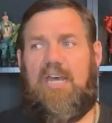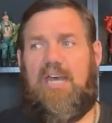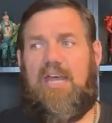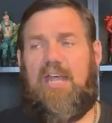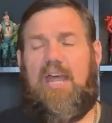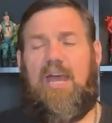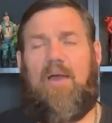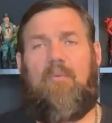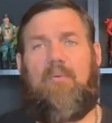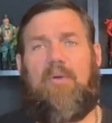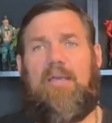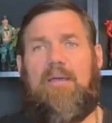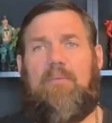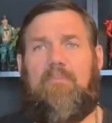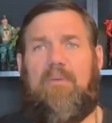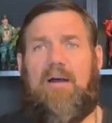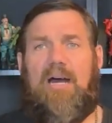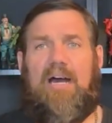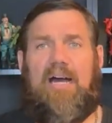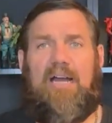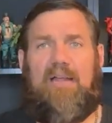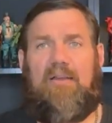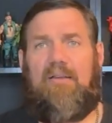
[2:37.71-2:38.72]
That we can
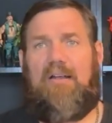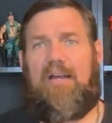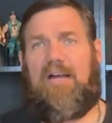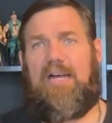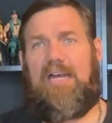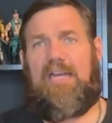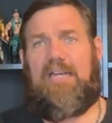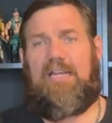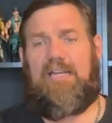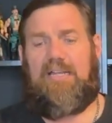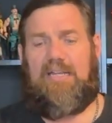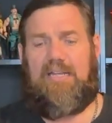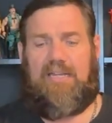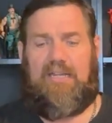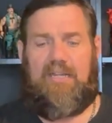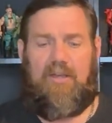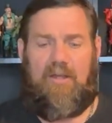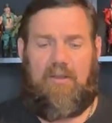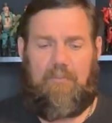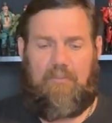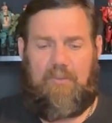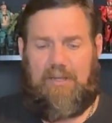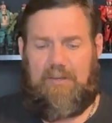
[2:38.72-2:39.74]
buy, right?
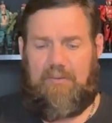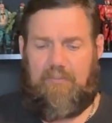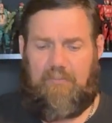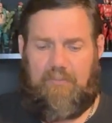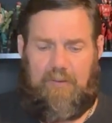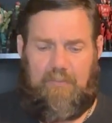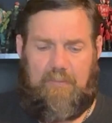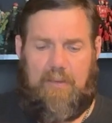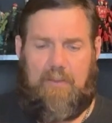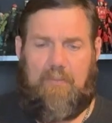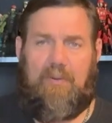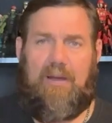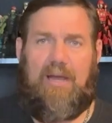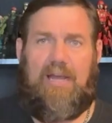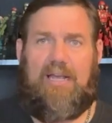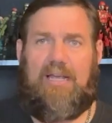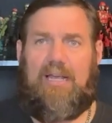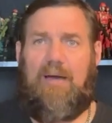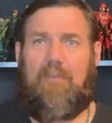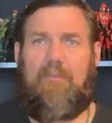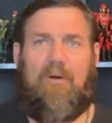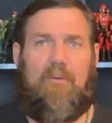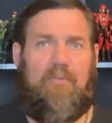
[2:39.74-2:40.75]
And maybe buy a
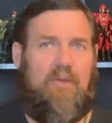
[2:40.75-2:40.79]
couple.